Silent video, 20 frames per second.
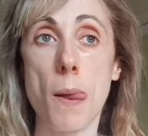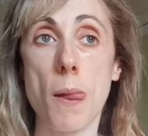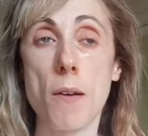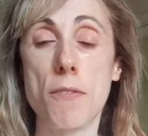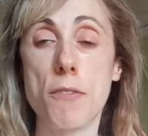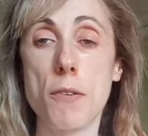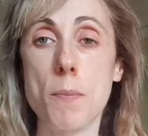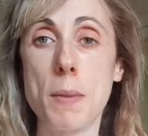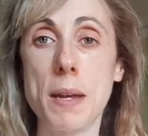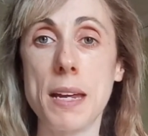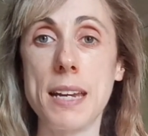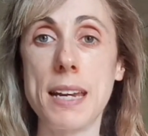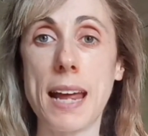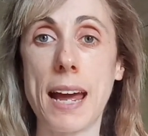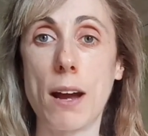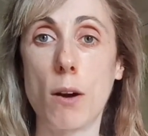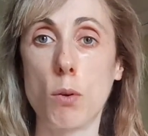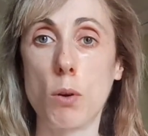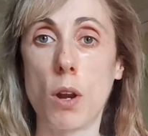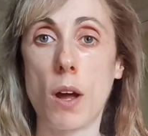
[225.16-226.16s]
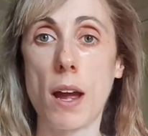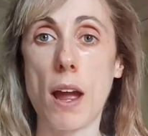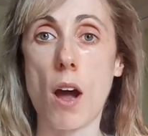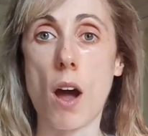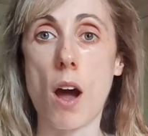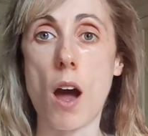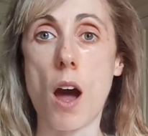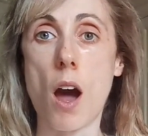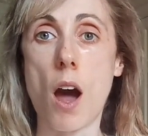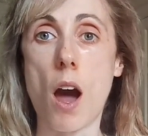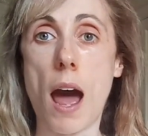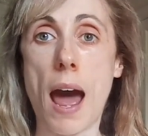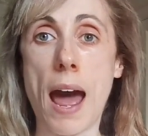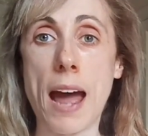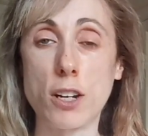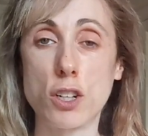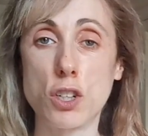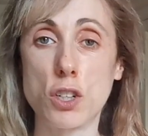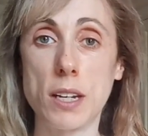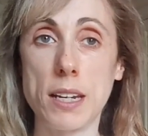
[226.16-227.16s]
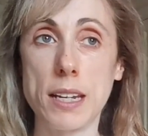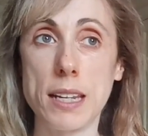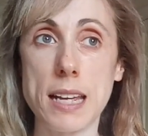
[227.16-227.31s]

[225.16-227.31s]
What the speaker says: for me now, like, actually,